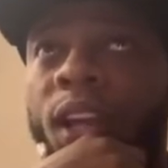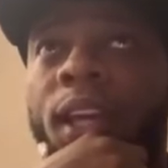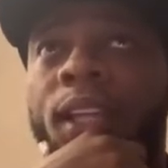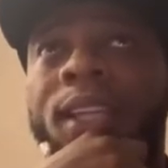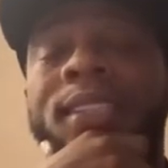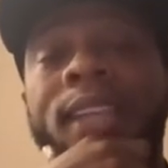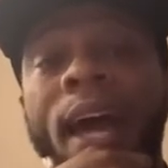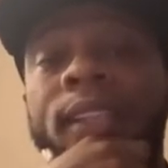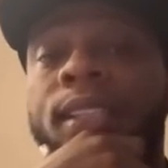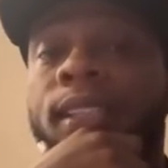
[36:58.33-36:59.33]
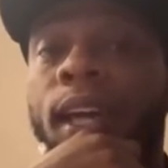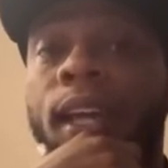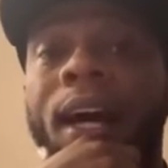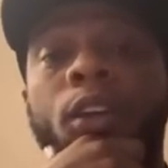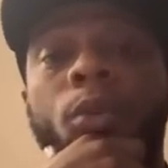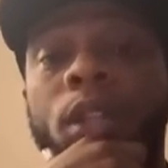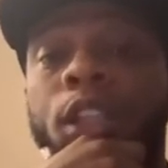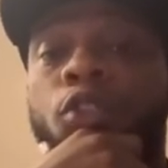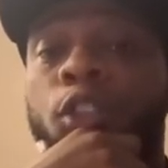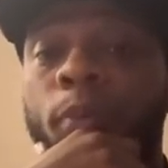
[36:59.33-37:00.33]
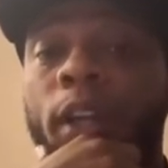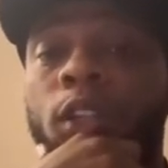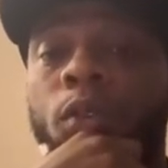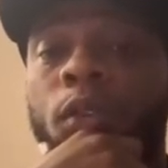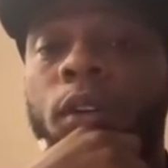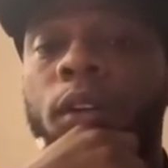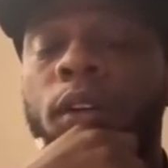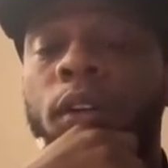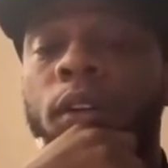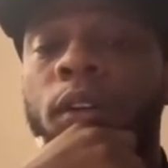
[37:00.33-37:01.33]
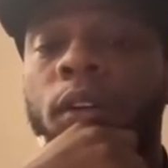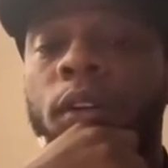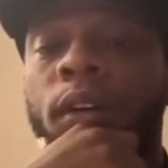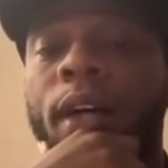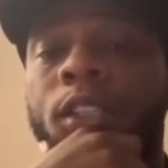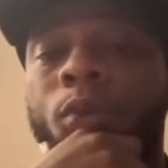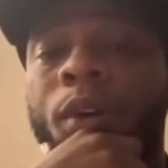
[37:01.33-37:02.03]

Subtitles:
And it's sad to say, I don't want to disrespect you as a